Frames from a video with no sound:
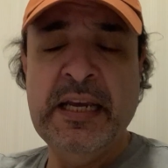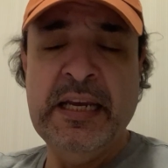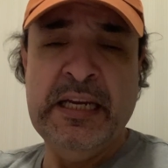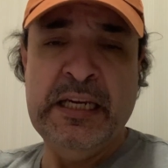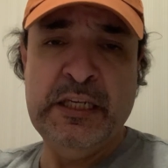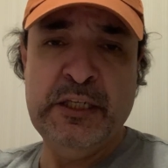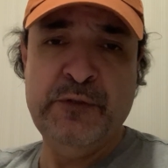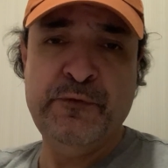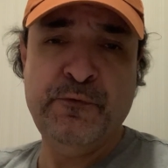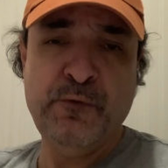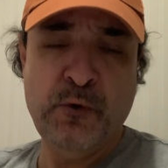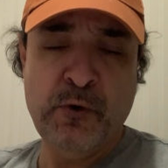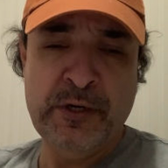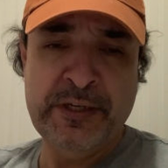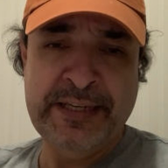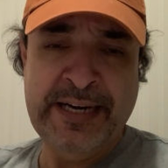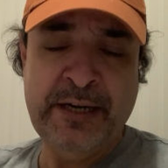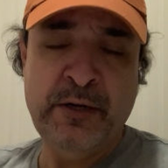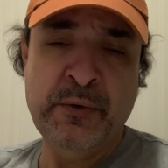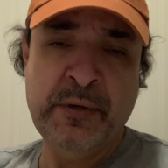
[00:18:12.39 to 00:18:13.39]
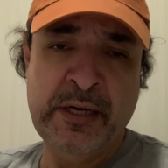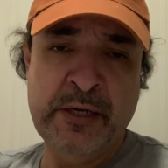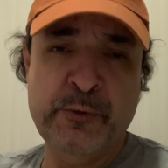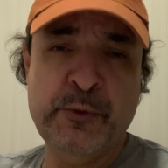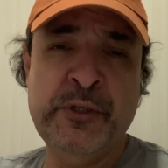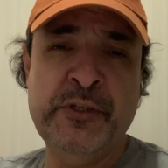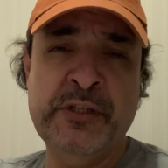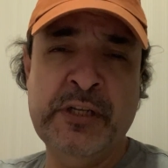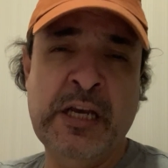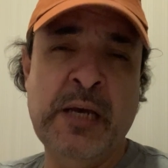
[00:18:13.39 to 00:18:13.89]
is for NATO
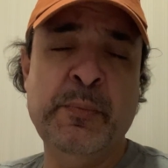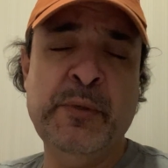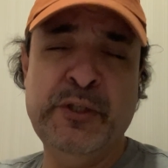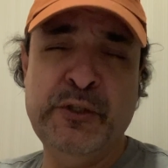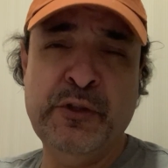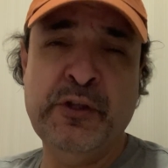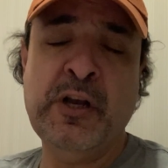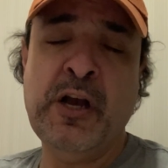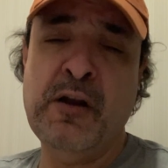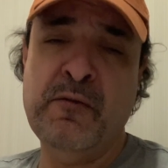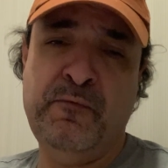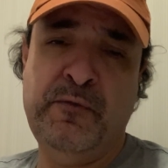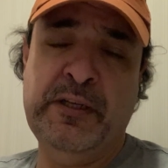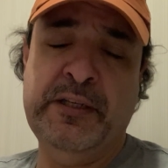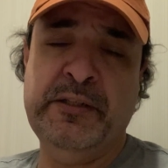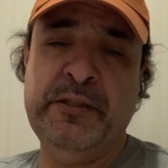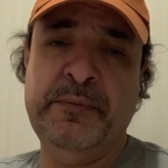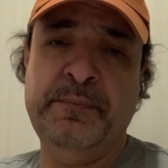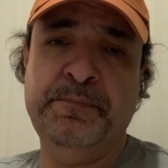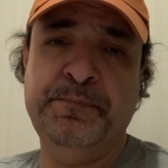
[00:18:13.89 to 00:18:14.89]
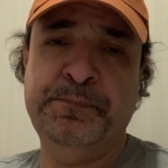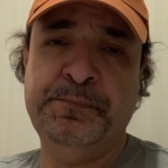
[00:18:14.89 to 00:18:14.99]
countries to come into the conflict.